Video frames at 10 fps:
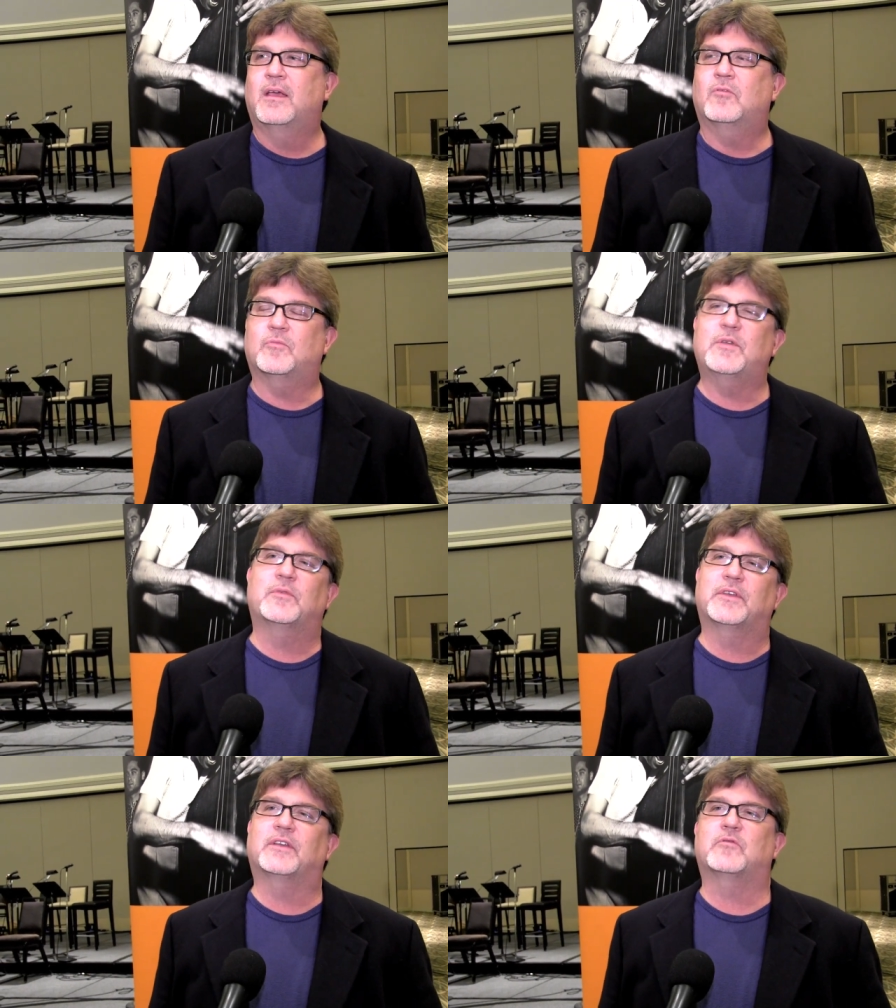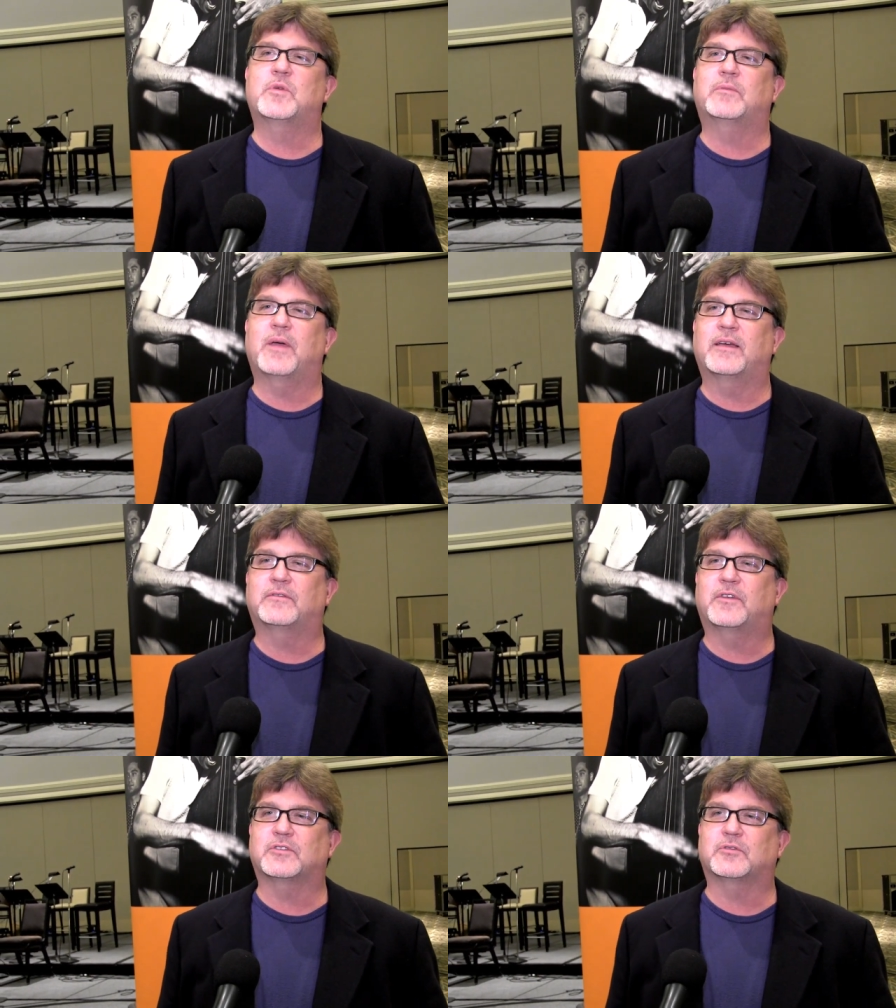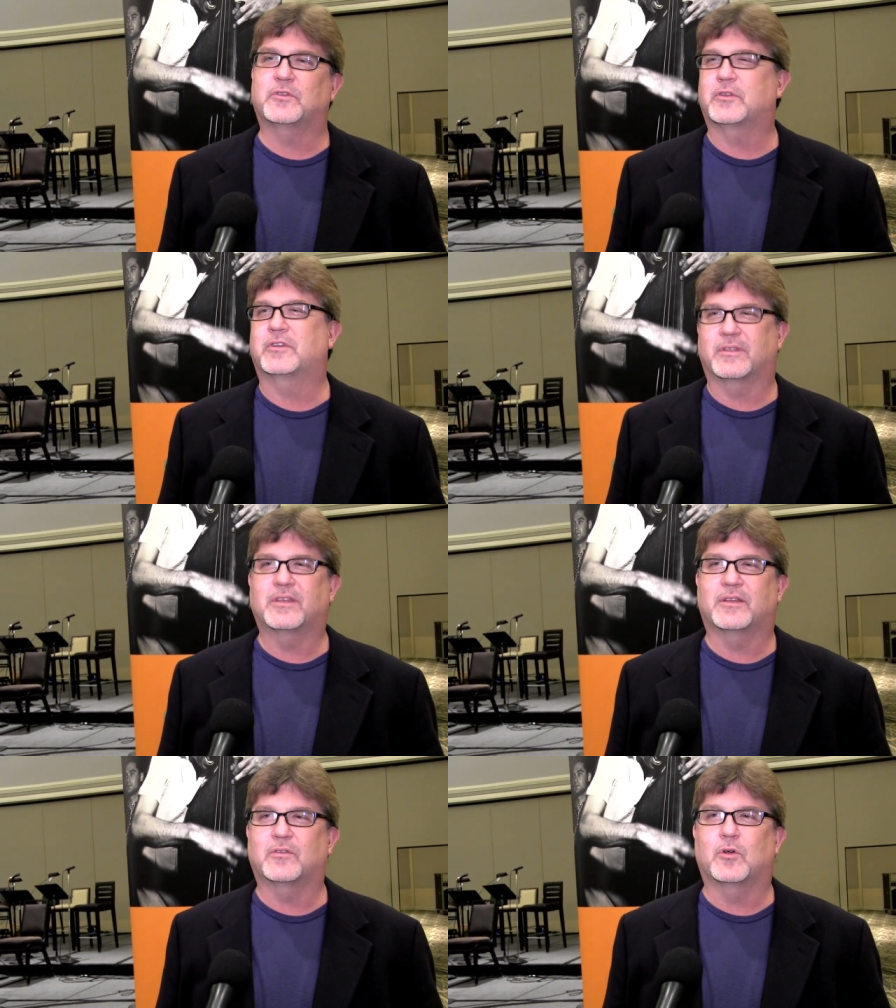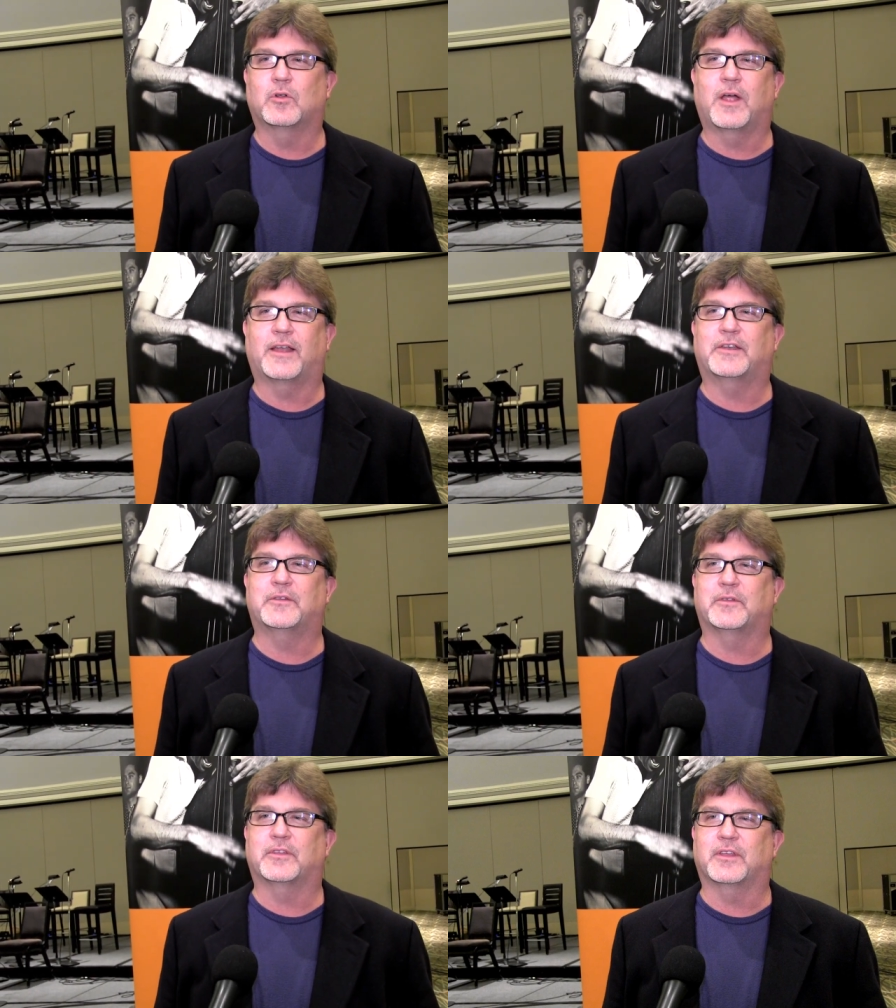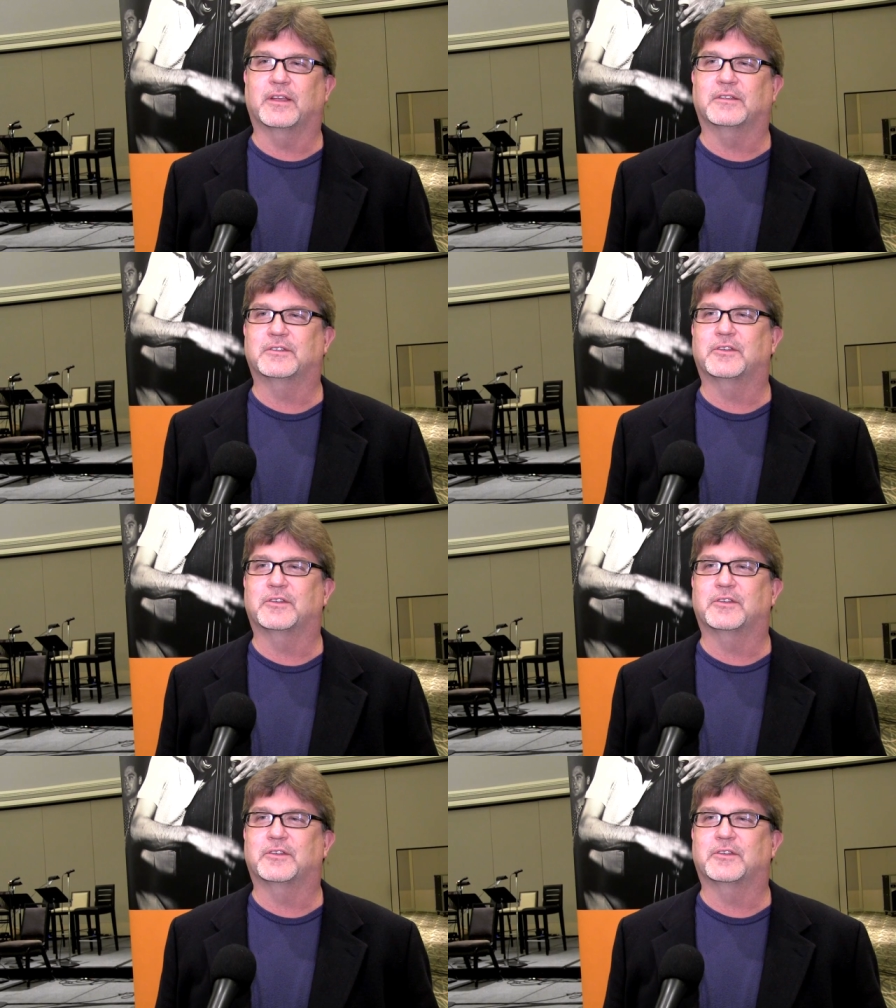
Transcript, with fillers: when people think of a big band festival, they're going to think of a whole lot of different things.